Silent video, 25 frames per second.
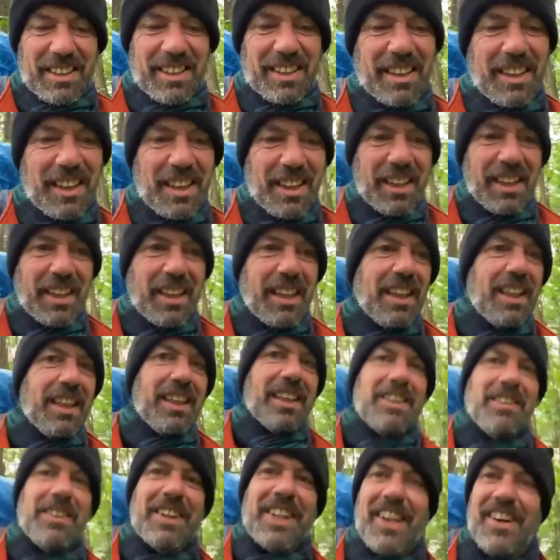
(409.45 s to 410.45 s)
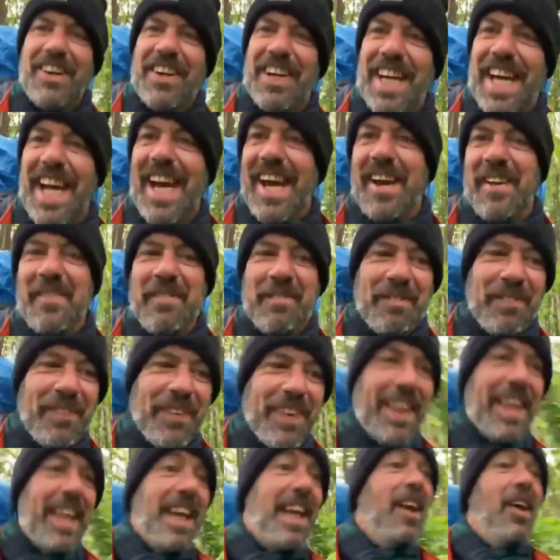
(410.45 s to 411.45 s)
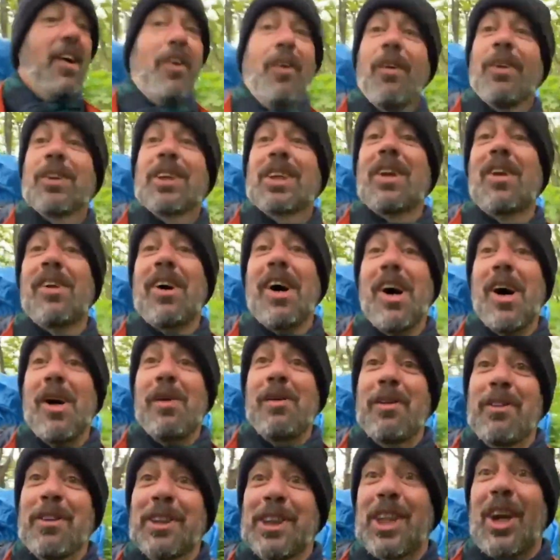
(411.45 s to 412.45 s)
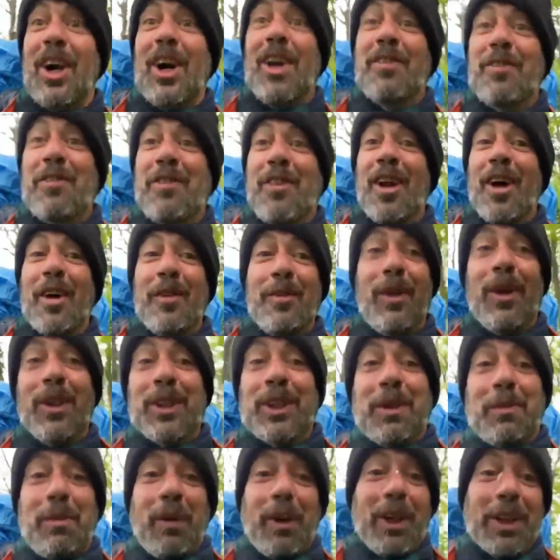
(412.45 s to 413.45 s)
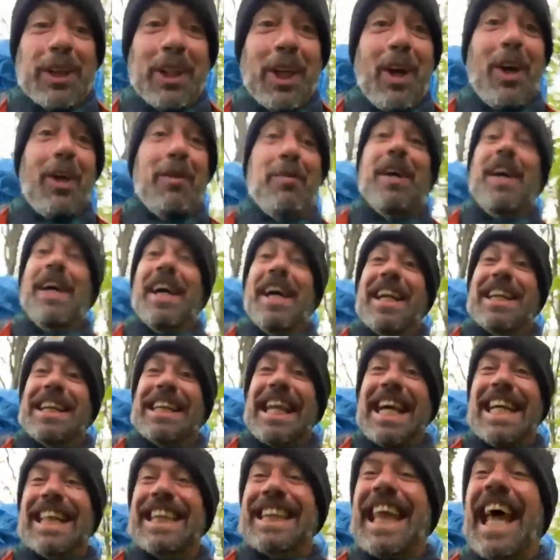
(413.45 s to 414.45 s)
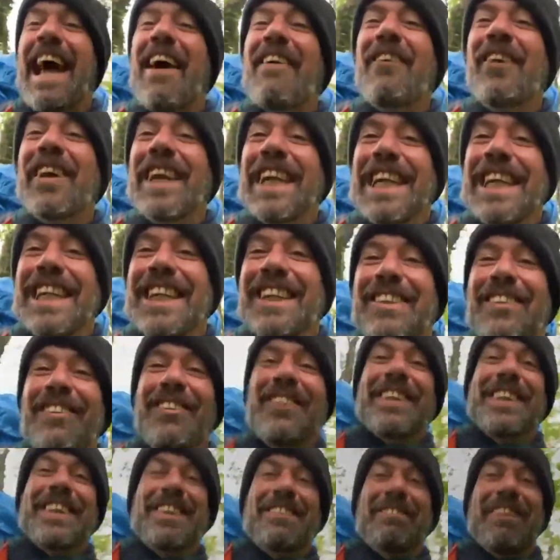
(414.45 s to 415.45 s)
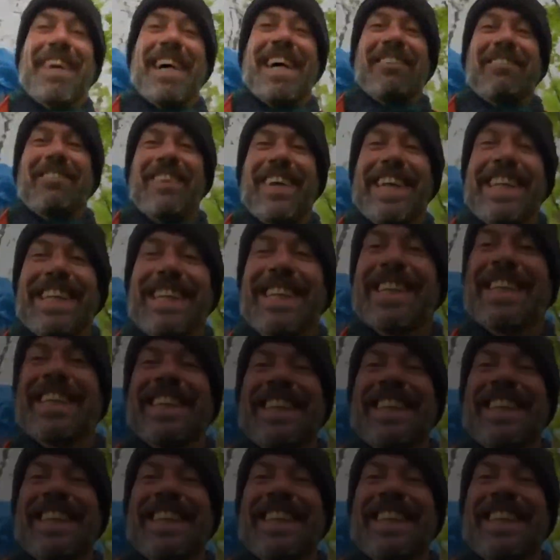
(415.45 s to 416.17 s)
Yeah. So we're going there. Also home of a giant flood once upon a time. That definitely wasn't man-made.